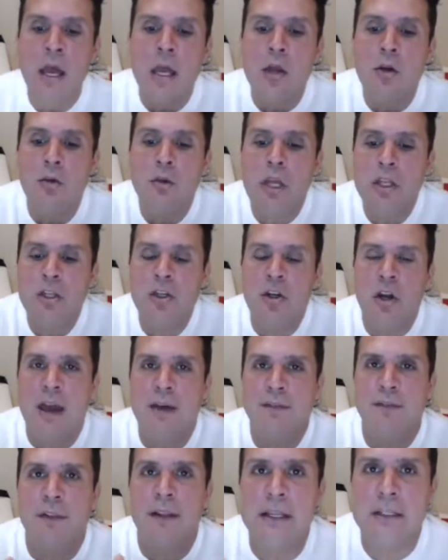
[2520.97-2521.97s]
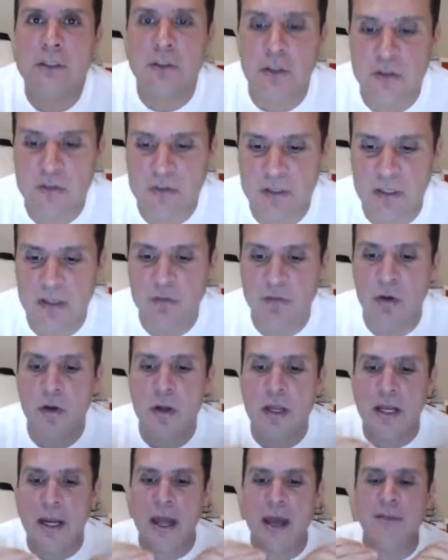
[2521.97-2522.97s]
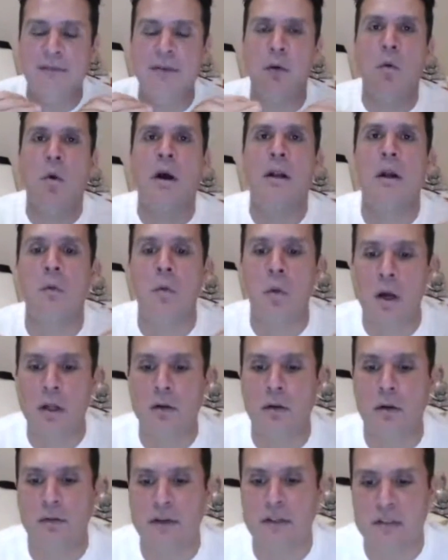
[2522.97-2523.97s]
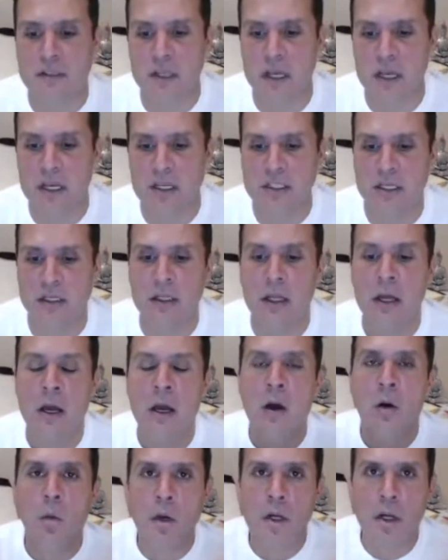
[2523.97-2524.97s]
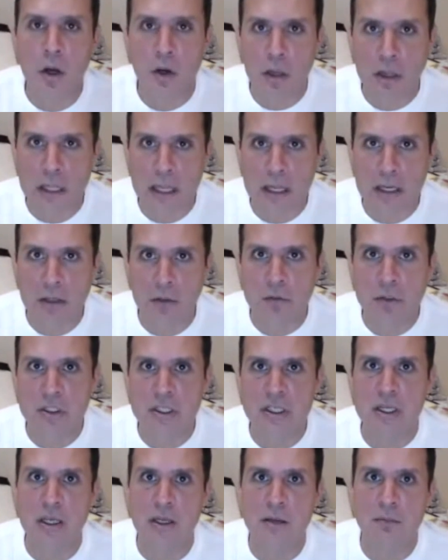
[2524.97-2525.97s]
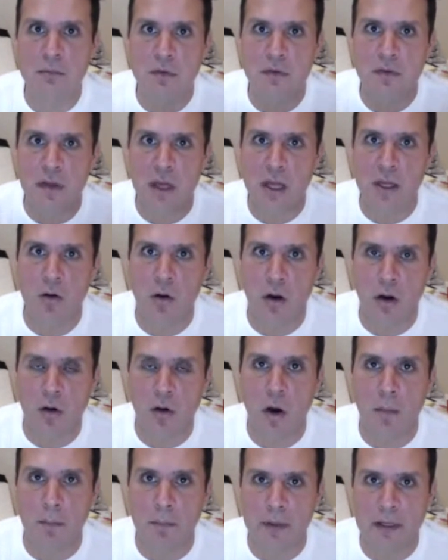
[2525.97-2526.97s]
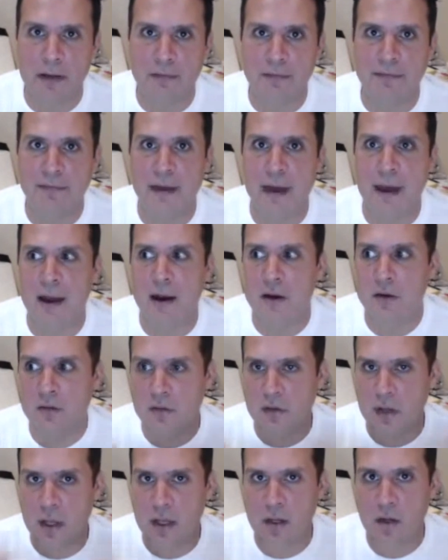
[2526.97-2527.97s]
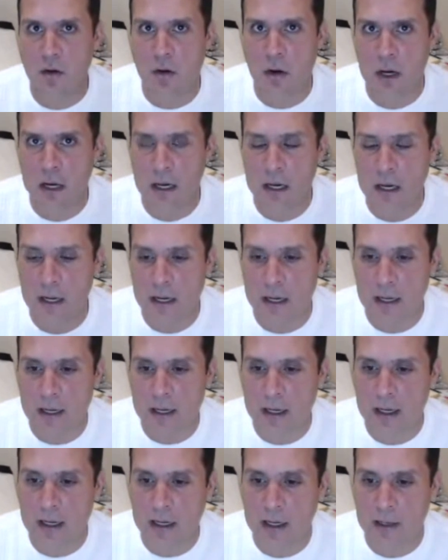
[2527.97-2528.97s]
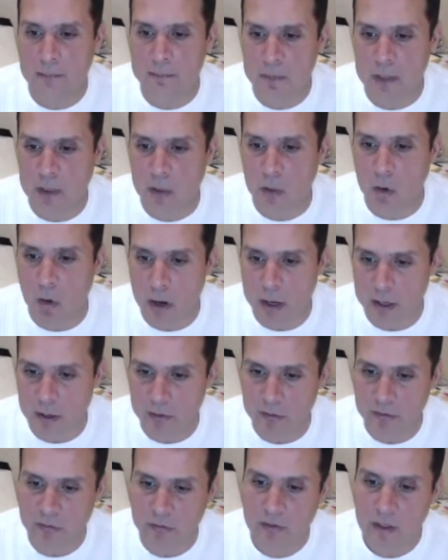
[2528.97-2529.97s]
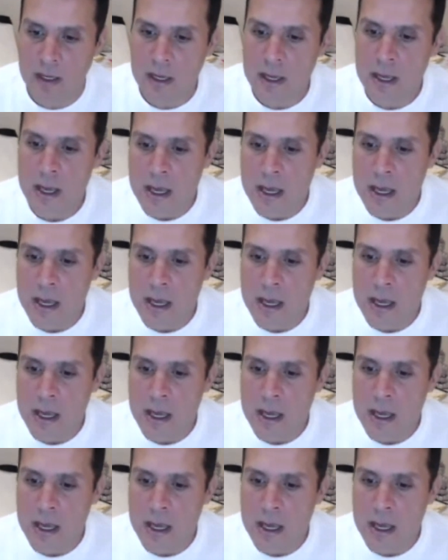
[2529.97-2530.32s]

You need to have literacy so you can have a one-on-one conversation with your legal teams in your corporate affairs in your uh, um, lawyers.